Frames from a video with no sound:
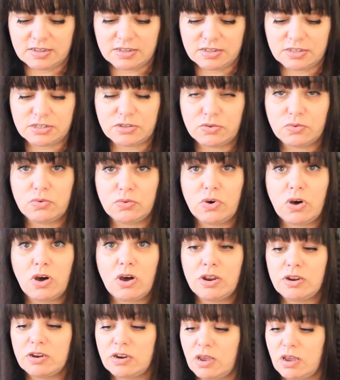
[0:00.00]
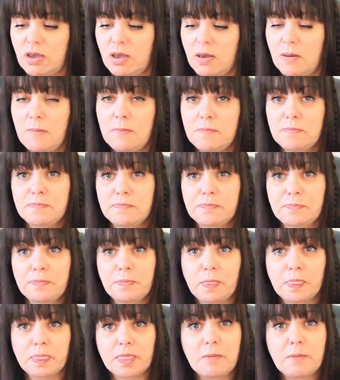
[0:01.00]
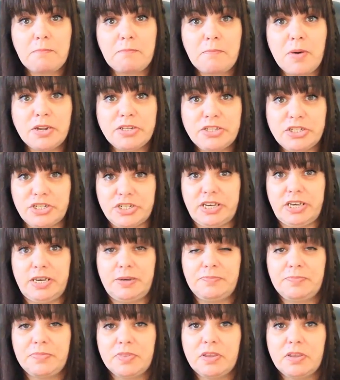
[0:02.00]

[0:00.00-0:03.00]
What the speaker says: So on Monday,